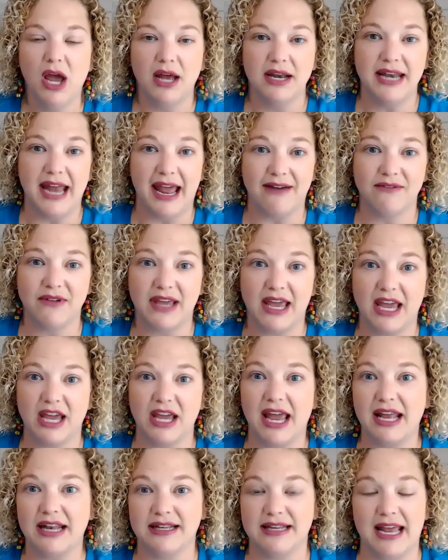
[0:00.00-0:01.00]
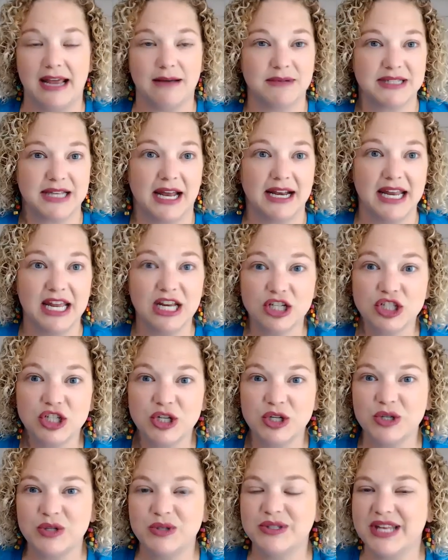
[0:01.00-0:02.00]
navigate amazon
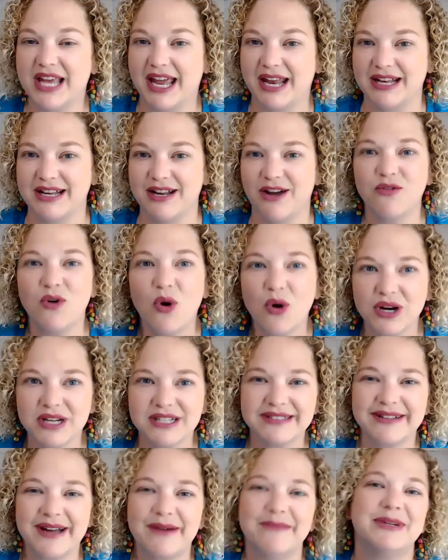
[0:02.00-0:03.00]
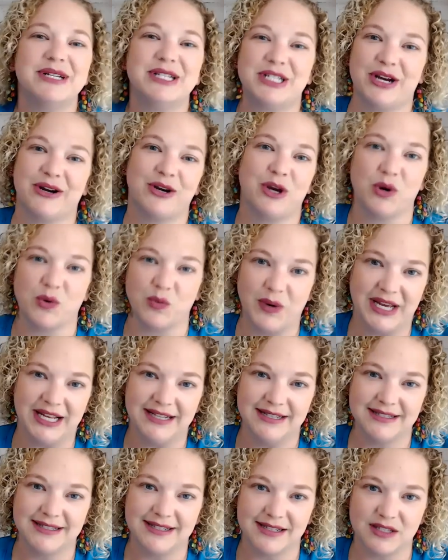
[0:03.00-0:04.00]
issues and of course come and share your
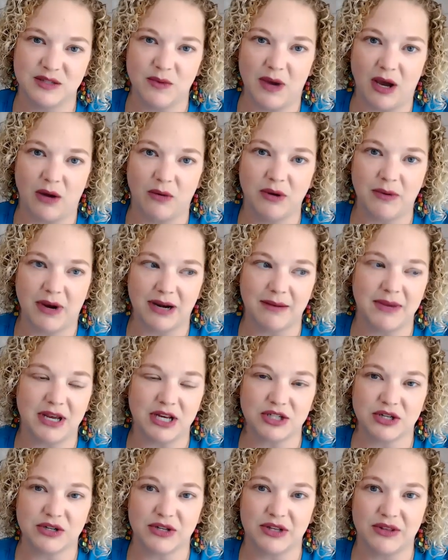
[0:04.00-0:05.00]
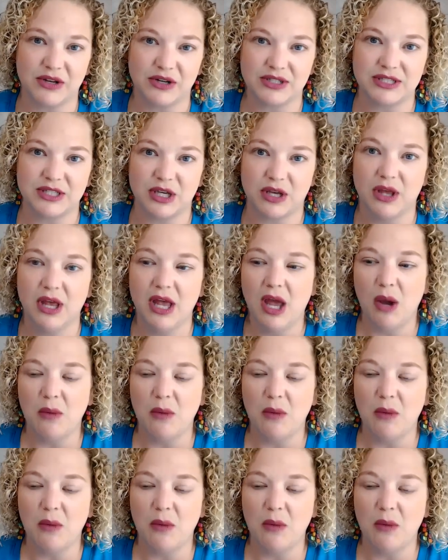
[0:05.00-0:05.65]
wins as well we want to make sure that there's still